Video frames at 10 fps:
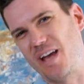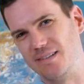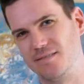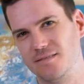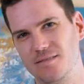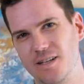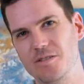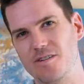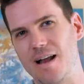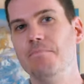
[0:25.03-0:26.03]
okay. It
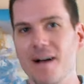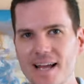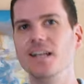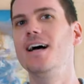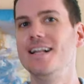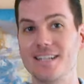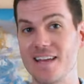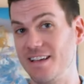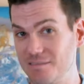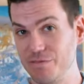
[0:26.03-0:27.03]
was right. By and large, I
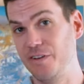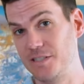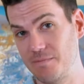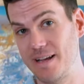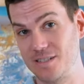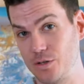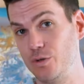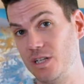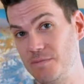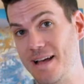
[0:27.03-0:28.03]
think Filson makes the
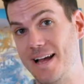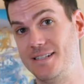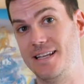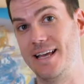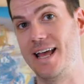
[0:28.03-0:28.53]
coolest bags in the